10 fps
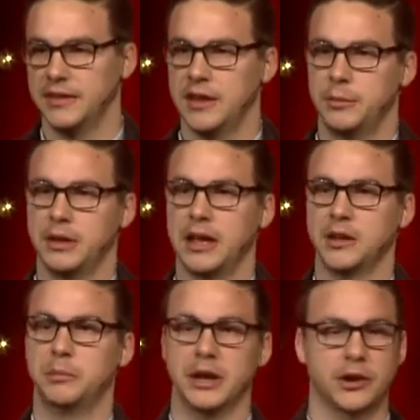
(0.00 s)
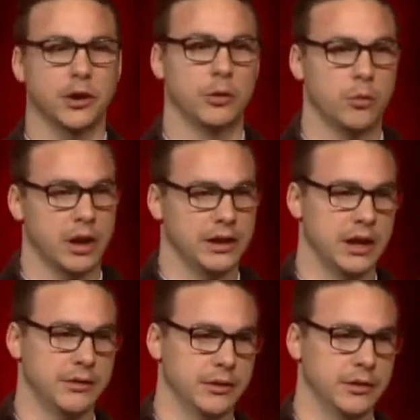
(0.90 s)
And they began to bicker with one
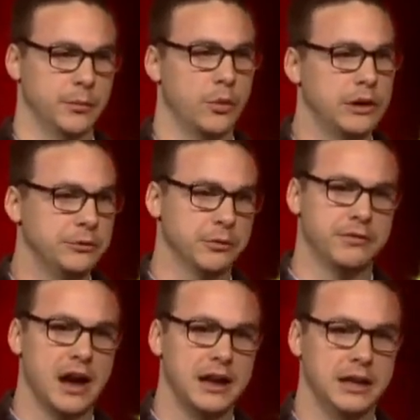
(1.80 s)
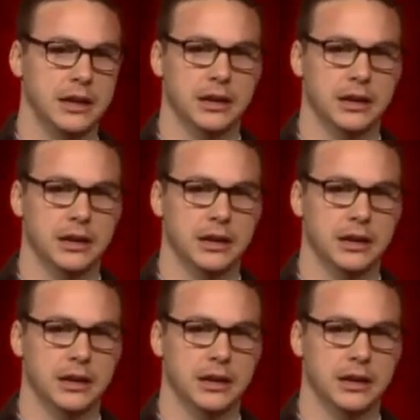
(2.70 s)
another. And the boys were fighting.